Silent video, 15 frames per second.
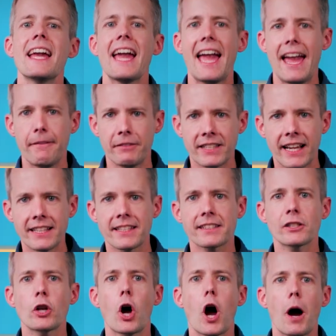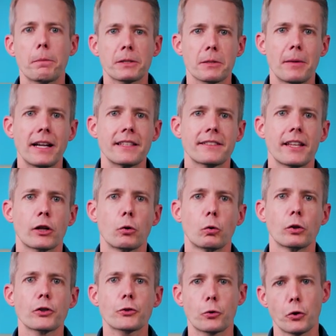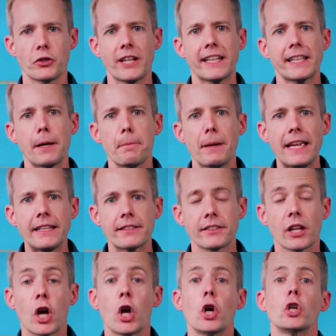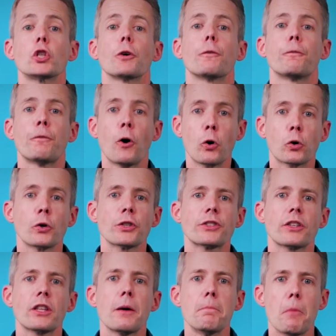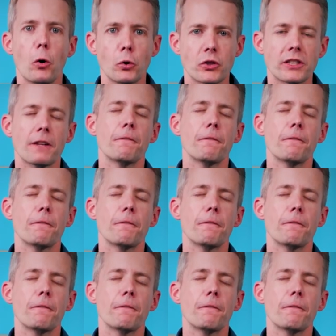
advertisers can optimize their Google search ad campaigns to focus on the most